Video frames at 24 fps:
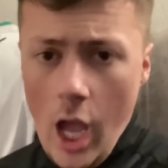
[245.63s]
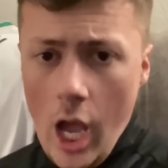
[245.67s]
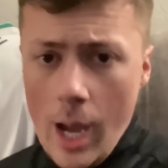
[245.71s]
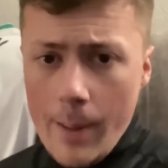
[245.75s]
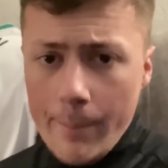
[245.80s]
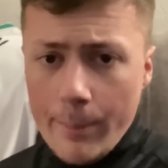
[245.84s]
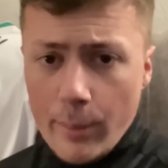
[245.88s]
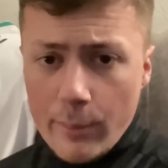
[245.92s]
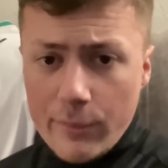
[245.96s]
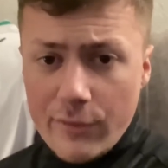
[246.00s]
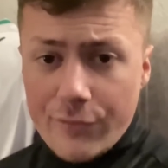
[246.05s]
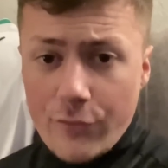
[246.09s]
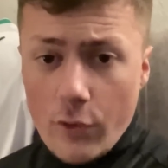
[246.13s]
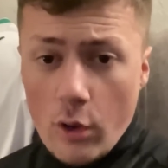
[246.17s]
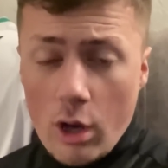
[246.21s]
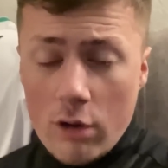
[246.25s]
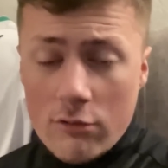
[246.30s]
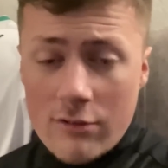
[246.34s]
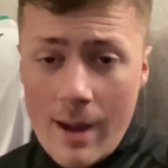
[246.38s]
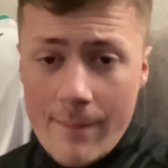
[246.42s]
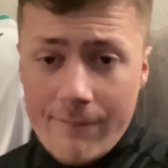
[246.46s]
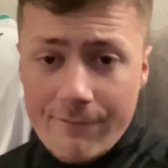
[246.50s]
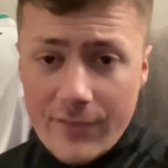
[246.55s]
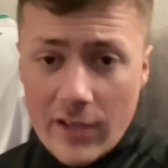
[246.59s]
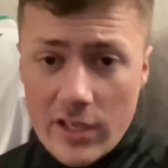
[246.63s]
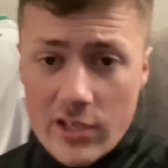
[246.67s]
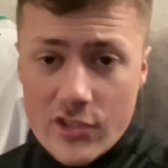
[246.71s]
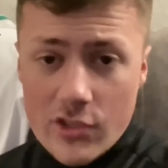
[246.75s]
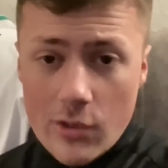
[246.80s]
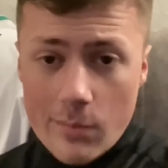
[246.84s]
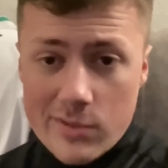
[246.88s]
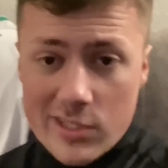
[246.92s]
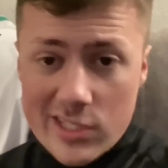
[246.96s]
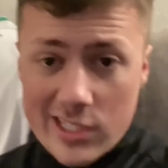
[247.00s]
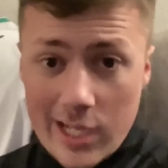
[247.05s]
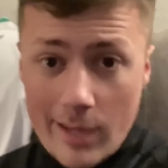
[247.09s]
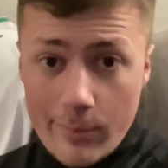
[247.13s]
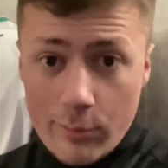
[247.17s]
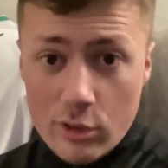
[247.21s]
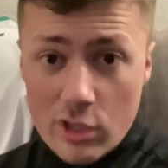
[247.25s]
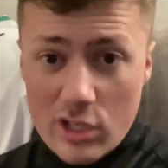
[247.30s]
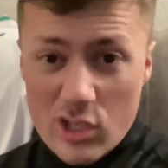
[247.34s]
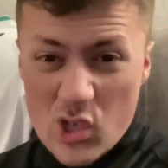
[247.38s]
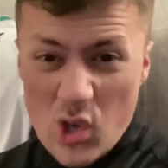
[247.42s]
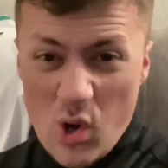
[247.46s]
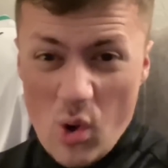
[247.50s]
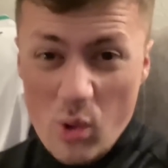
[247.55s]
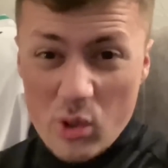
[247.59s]
But before I wrap things up today, I'm going to
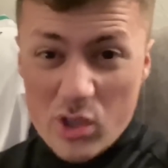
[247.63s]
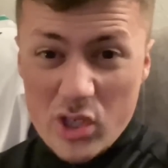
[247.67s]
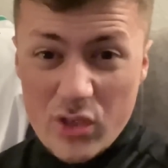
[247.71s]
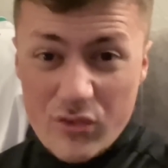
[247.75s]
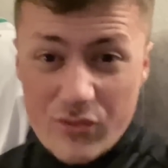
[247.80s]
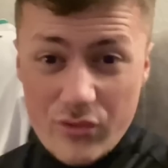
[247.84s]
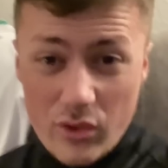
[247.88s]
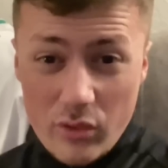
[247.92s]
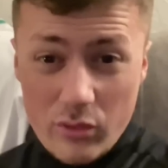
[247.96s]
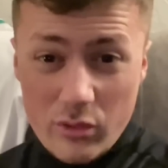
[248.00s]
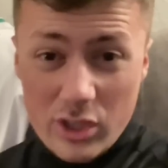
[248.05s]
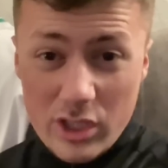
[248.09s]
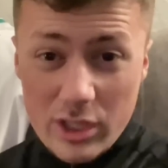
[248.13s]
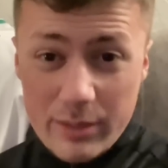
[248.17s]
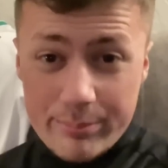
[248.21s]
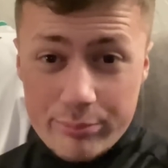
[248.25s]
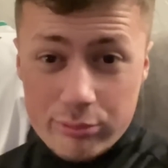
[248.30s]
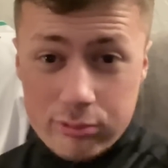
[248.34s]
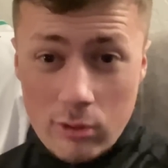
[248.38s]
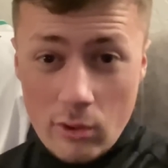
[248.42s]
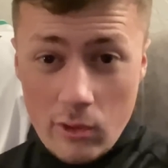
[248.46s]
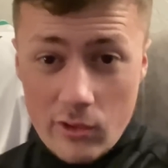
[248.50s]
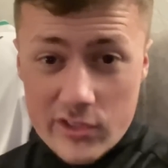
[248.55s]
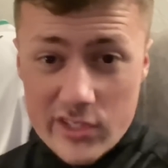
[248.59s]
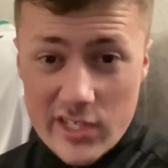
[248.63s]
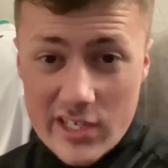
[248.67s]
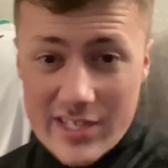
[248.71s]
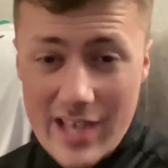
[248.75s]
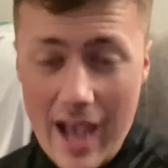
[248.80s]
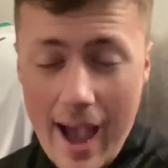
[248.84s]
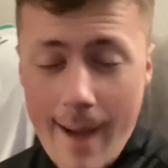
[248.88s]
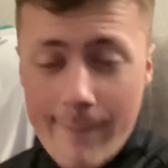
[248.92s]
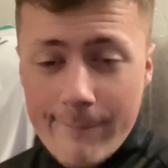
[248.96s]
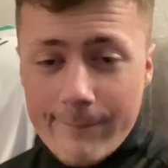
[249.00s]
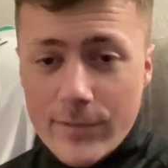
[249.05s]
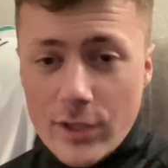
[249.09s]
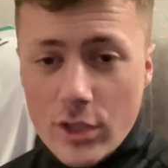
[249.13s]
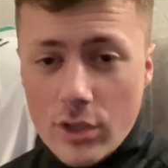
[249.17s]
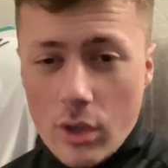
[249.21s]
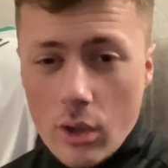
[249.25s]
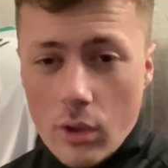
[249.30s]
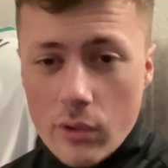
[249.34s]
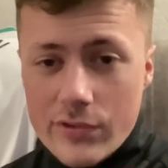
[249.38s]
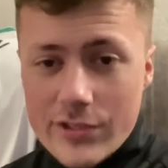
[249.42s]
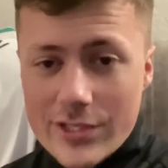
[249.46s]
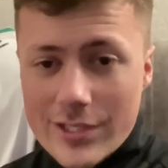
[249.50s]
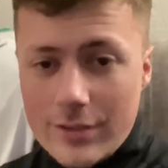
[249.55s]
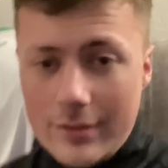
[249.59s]
talk you through the process of Anthony
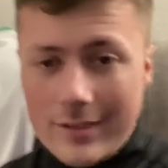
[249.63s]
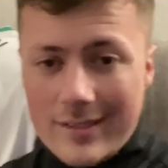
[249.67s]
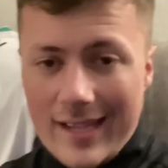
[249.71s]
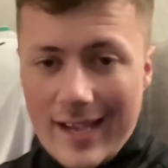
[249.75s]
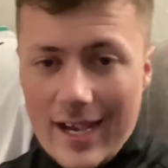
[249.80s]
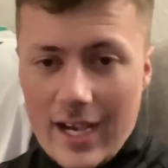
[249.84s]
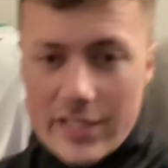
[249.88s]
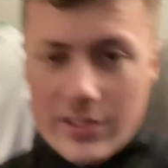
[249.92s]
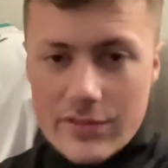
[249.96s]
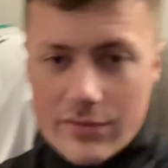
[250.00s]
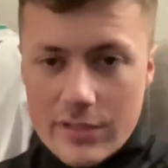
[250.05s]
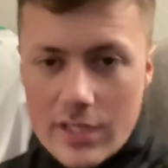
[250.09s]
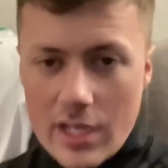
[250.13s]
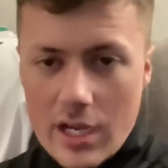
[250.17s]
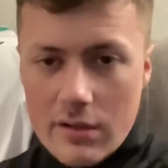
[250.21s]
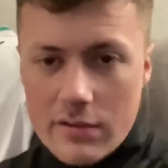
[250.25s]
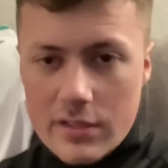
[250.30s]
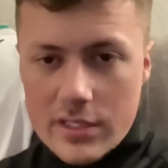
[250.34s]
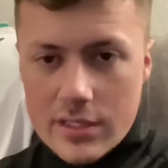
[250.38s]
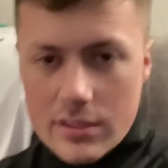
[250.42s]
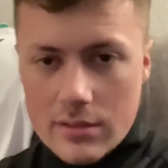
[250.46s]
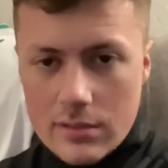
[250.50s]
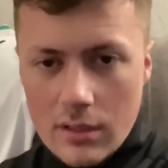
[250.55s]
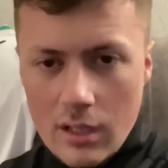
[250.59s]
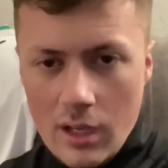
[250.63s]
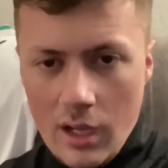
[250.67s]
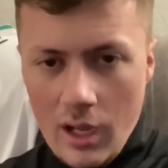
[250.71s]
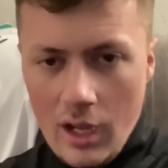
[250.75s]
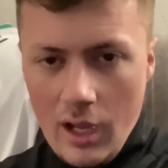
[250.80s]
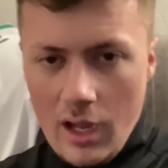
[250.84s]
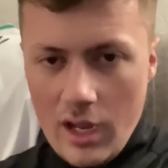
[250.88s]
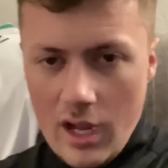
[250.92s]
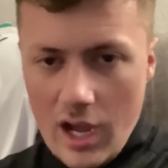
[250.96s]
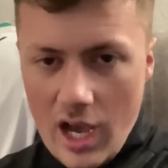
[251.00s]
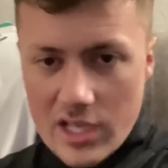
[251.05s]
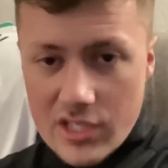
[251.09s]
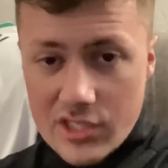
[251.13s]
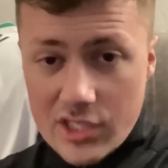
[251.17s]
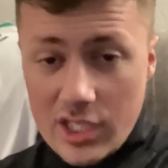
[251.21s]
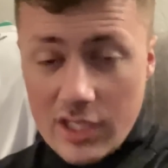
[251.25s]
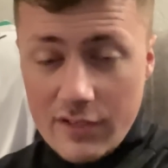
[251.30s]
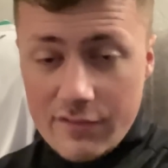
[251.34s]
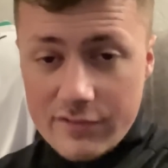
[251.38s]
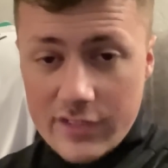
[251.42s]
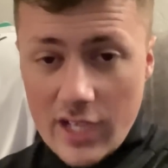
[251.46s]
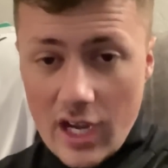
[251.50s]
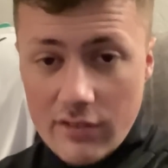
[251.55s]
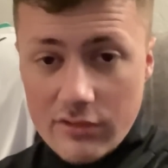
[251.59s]
Gordon to Newcastle now. So, as
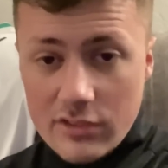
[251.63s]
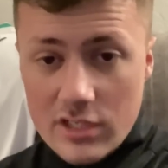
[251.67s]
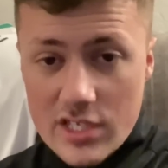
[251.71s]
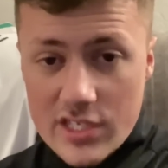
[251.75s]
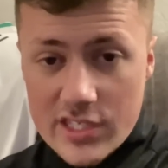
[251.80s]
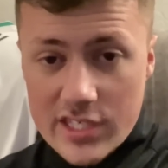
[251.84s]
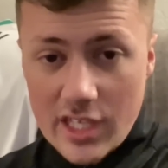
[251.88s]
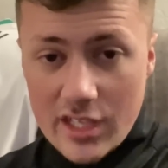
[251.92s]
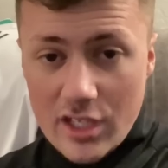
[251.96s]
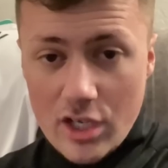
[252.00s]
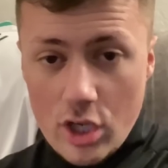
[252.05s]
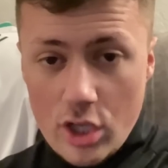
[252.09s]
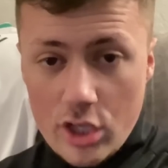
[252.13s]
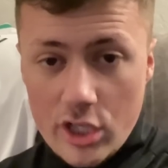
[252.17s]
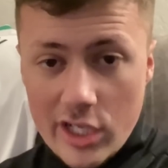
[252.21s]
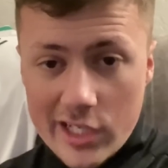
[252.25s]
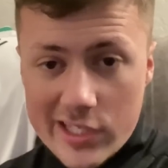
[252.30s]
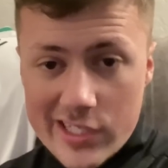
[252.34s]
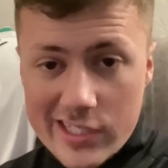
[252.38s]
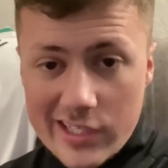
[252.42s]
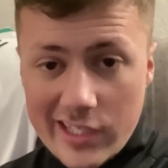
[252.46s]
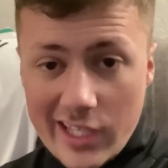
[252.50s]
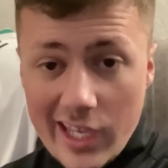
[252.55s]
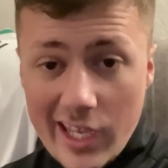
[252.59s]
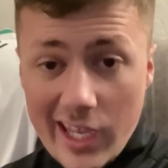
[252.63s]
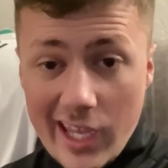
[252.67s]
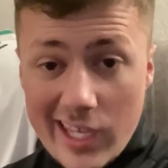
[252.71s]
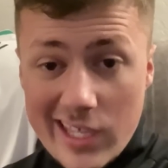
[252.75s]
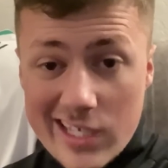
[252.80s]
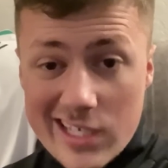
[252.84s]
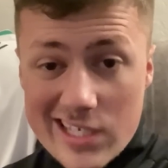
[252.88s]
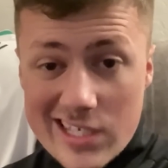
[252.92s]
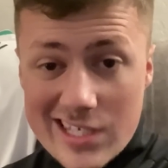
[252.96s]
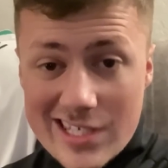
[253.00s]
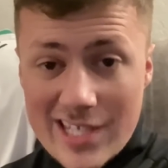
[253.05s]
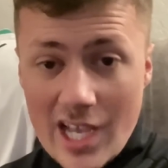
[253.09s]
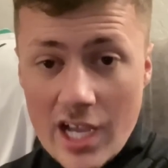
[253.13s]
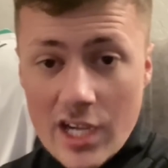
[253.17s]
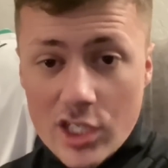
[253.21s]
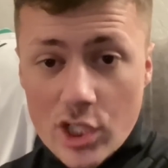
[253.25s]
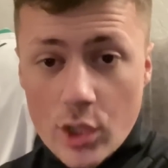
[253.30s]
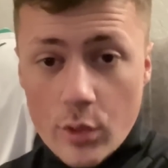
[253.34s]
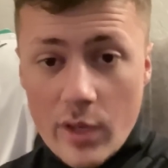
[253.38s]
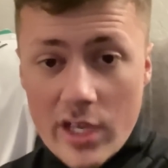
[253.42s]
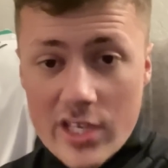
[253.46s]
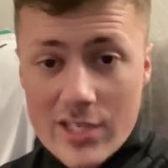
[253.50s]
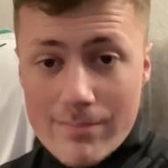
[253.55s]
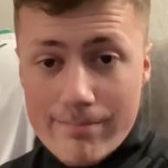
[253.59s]
Keith Downey said earlier today, he is set to do
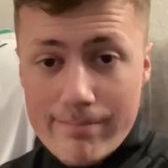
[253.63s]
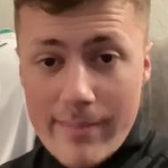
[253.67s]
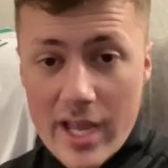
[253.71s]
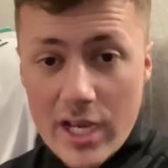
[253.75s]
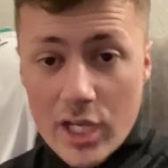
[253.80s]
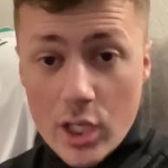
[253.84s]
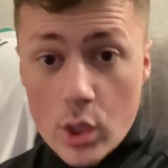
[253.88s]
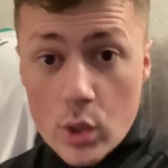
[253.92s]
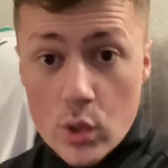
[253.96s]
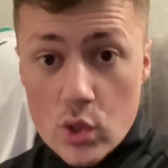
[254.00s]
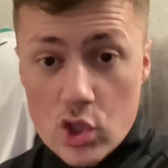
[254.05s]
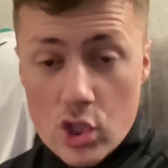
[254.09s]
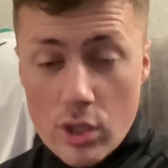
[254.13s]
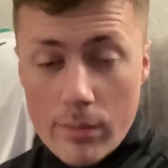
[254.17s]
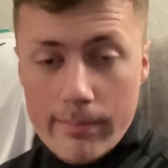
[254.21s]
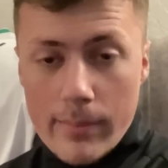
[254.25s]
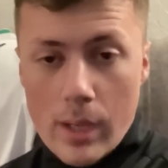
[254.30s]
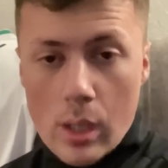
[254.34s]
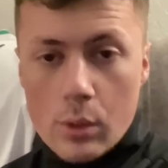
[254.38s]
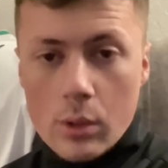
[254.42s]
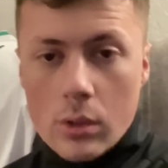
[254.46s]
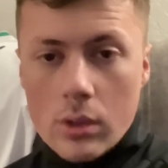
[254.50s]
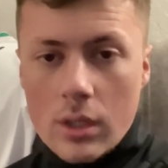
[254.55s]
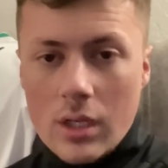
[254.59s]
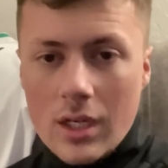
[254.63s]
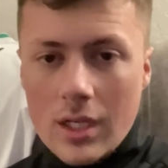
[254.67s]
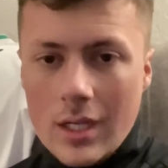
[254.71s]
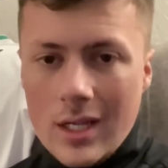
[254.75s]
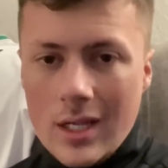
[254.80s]
his medical tomorrow.